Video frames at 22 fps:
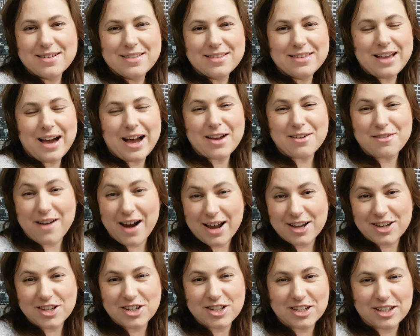
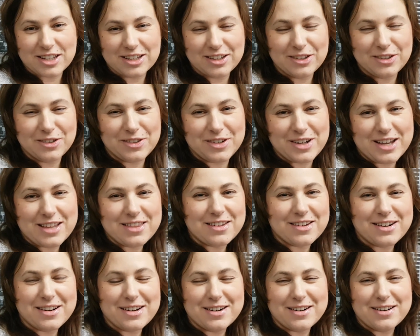direction to
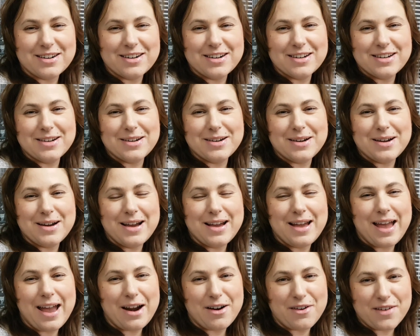another
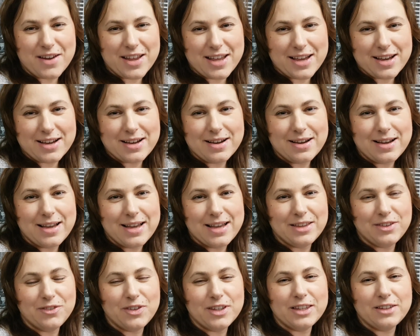area,
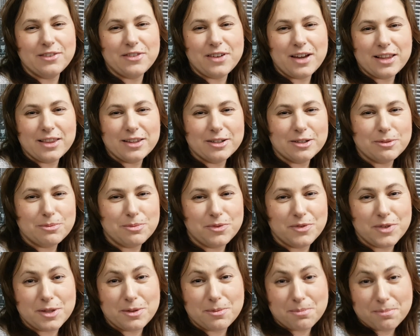and we developed
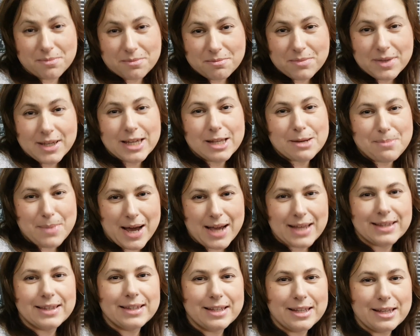with me and
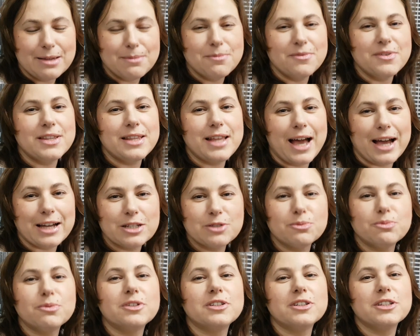my team, with
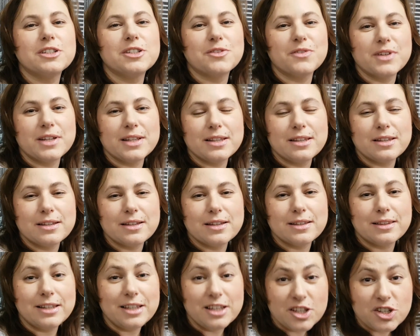experts,
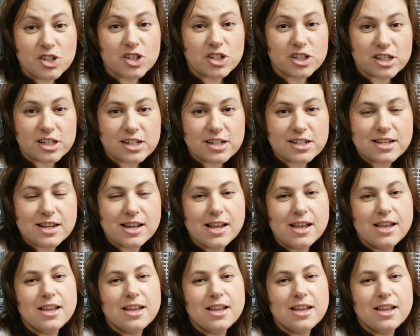with teachers,